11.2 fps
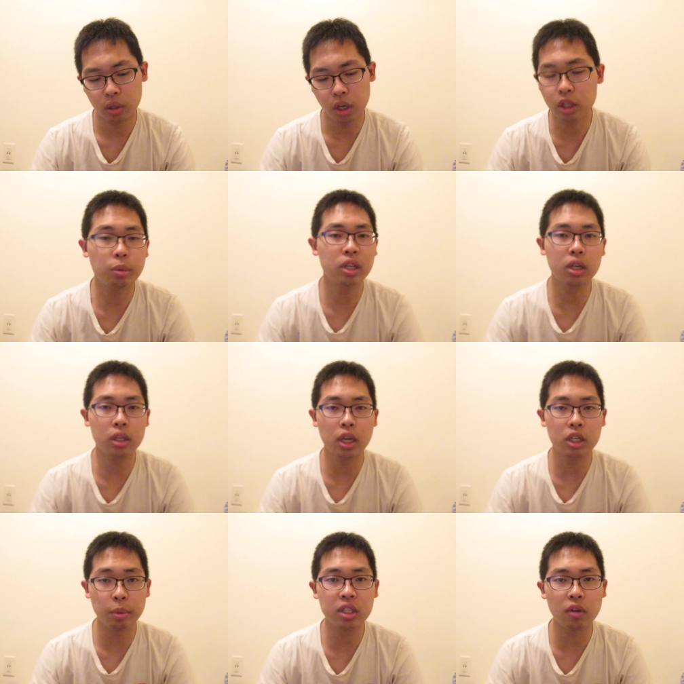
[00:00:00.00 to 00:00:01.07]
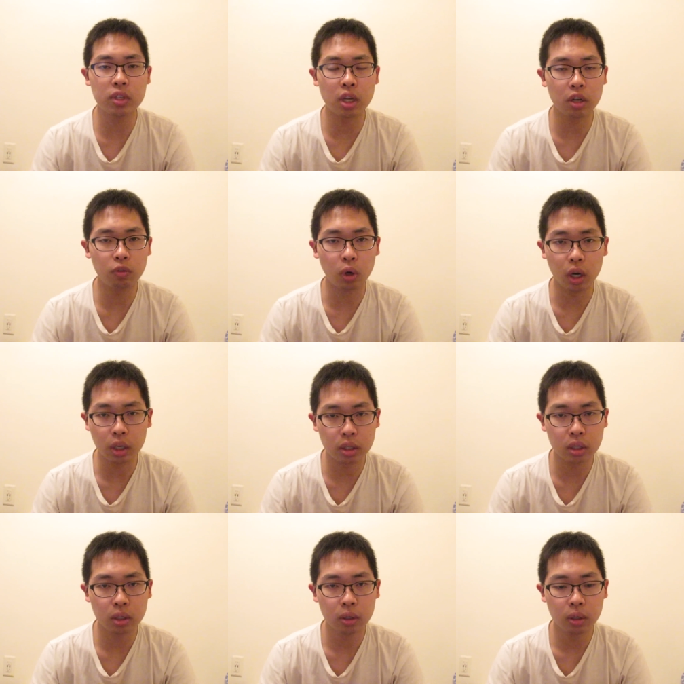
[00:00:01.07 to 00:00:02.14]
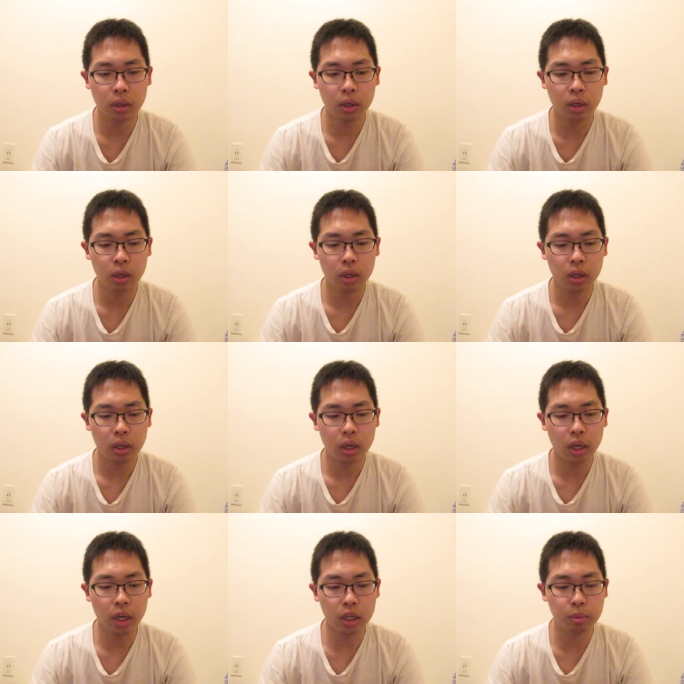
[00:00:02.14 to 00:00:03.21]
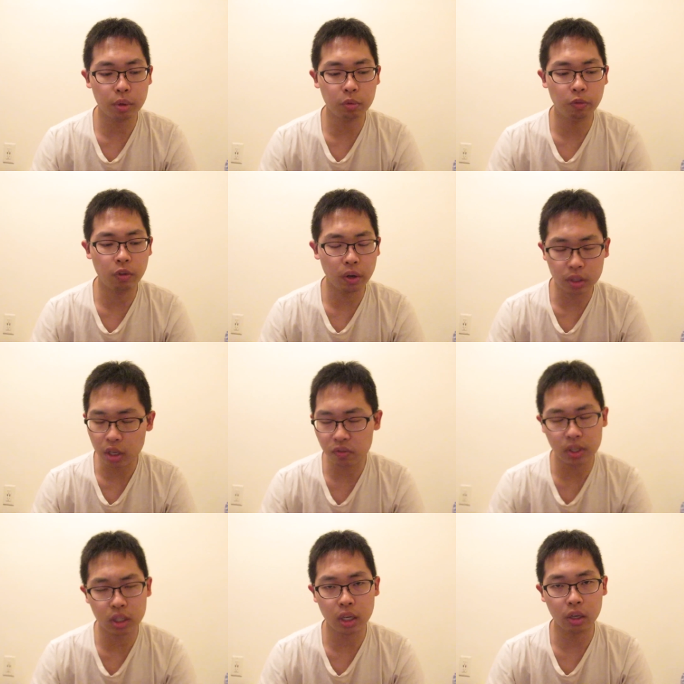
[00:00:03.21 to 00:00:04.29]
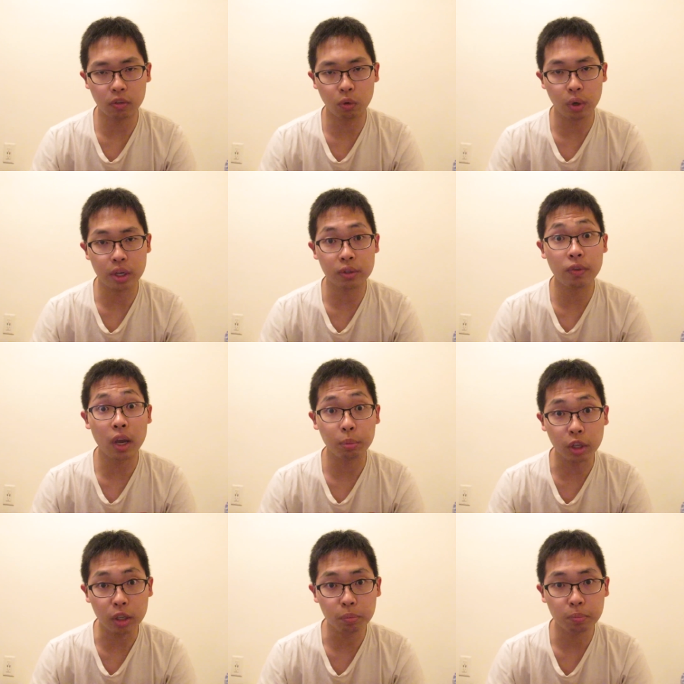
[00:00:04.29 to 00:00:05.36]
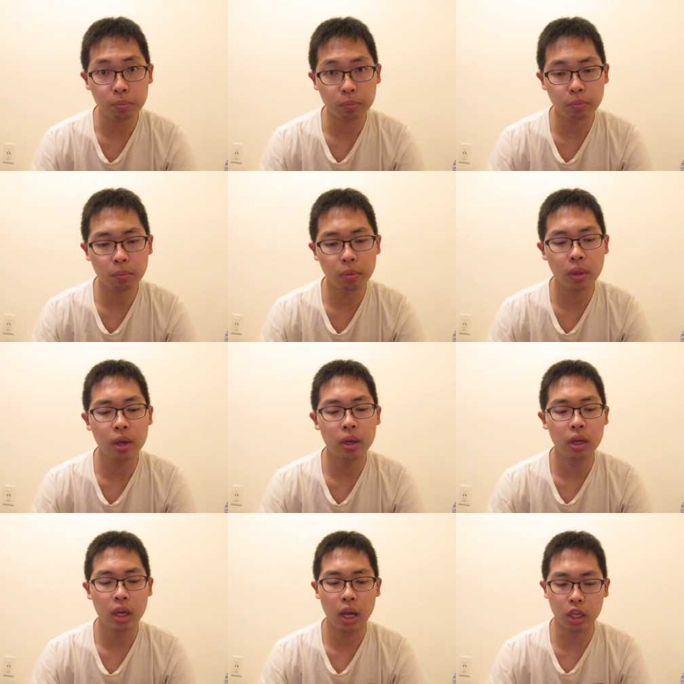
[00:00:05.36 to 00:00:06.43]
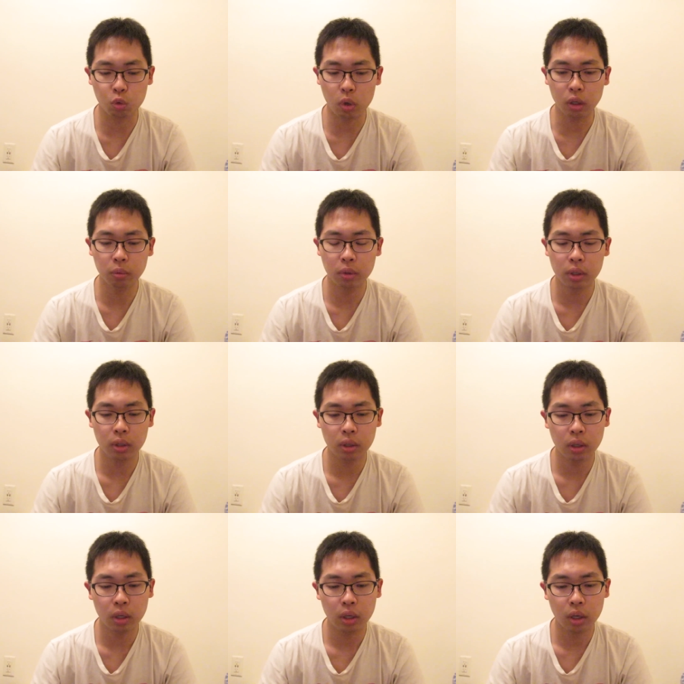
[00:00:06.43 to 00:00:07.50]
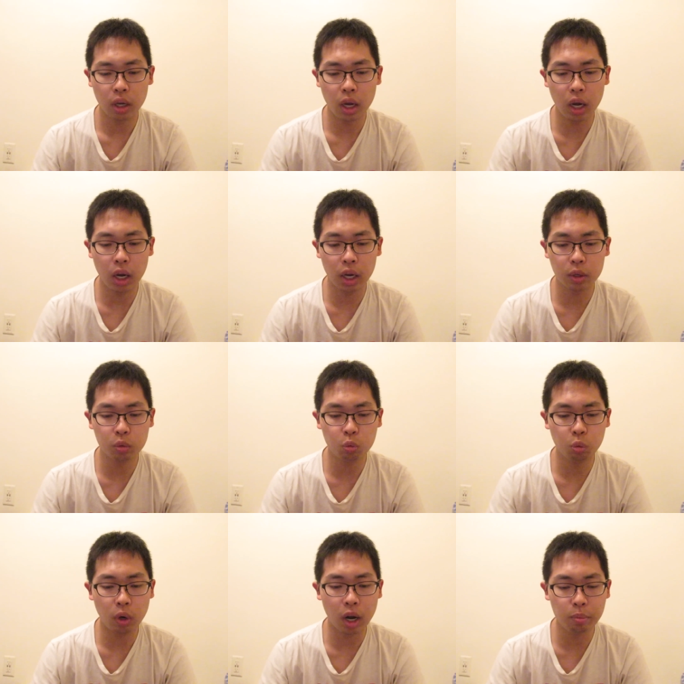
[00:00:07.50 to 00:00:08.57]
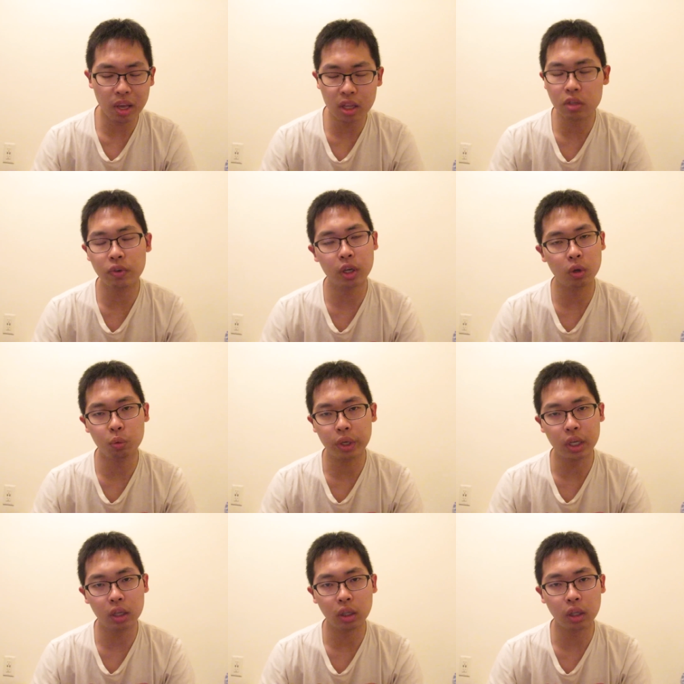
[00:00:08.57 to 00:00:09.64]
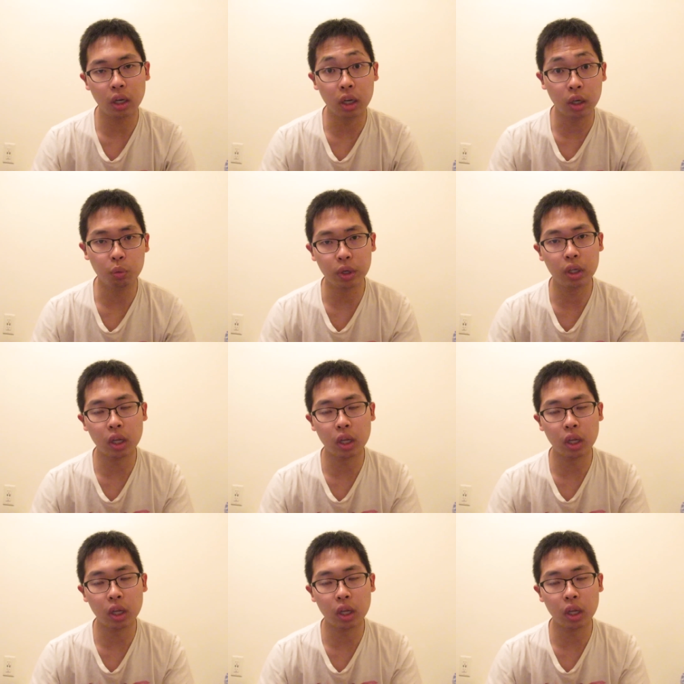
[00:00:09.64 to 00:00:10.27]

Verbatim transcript: it's been a, it's been devastating for us and it has been very devastating for his family as well. I I made this video a week a week